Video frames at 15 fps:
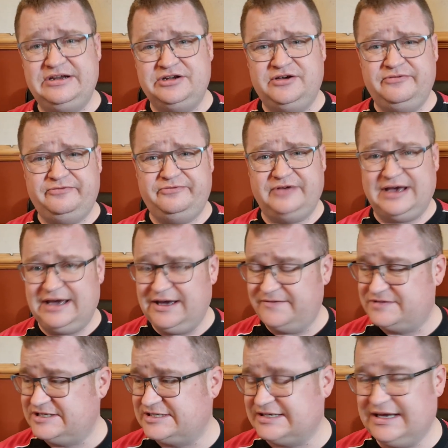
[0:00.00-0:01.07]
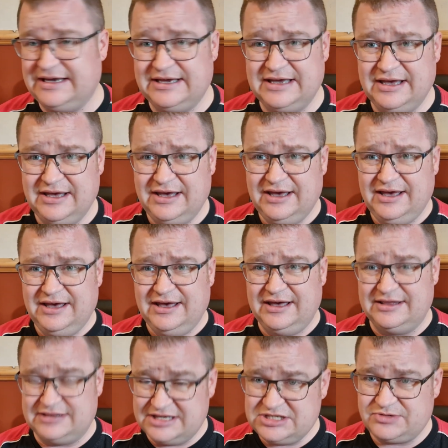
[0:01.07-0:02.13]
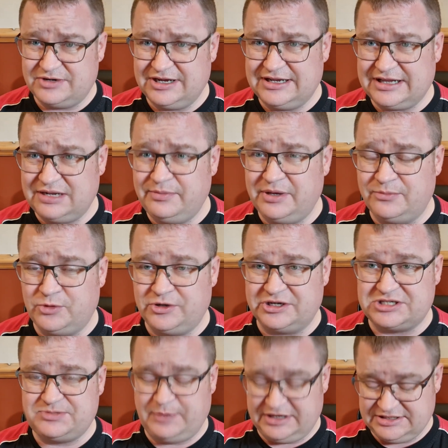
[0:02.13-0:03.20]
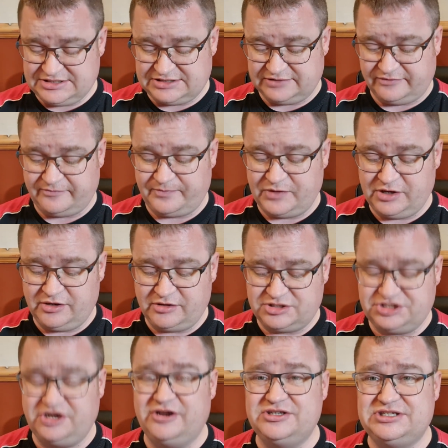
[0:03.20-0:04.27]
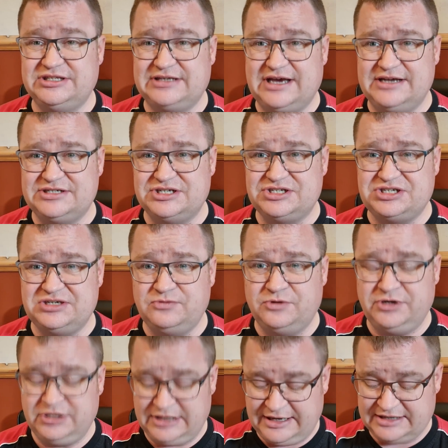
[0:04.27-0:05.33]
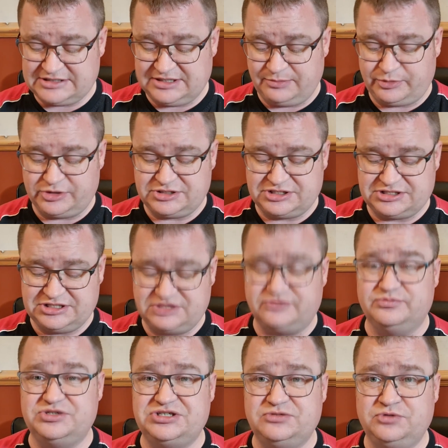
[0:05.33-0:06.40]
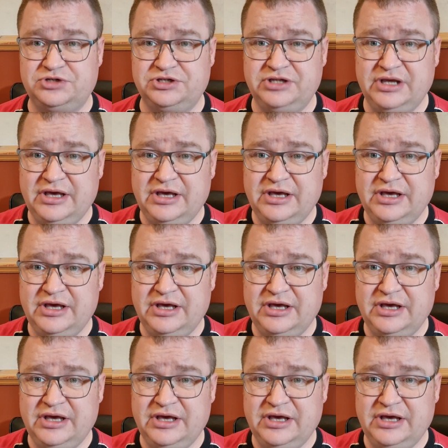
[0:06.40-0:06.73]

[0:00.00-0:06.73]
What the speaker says: enough, I have to say, these were a little bit more expensive. Now, shout out to the guys at G1. I actually purchased these from G1.